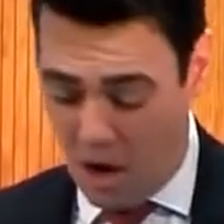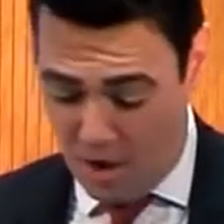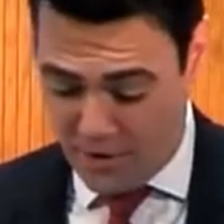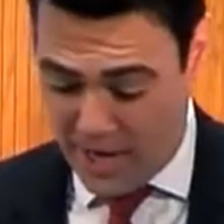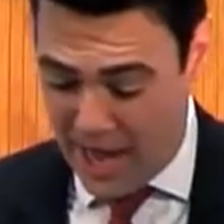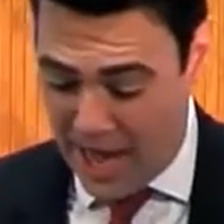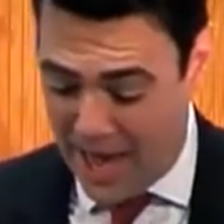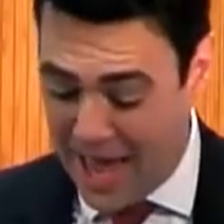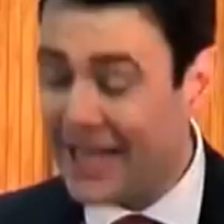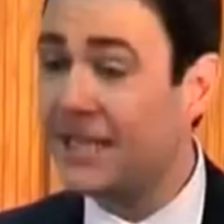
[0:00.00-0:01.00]
of
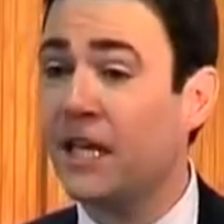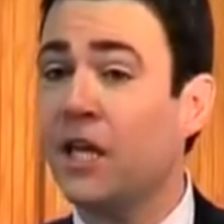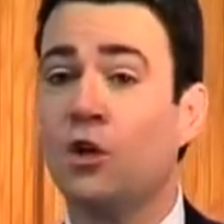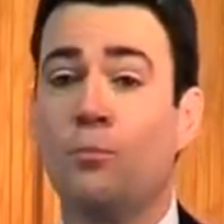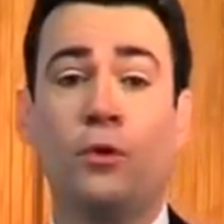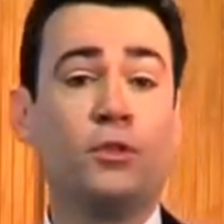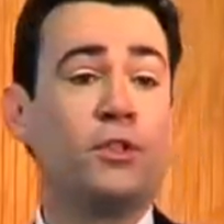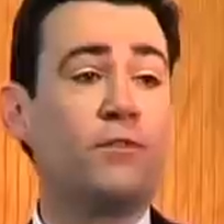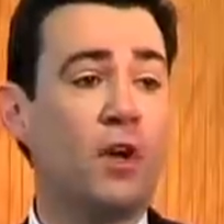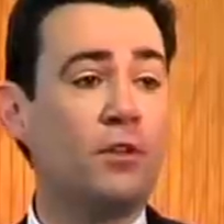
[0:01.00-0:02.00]
care, a single
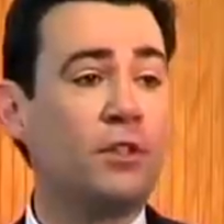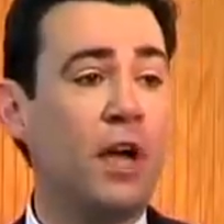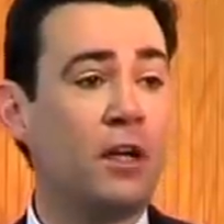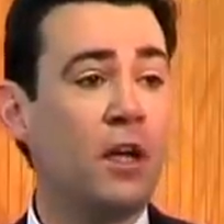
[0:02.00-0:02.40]
point of contact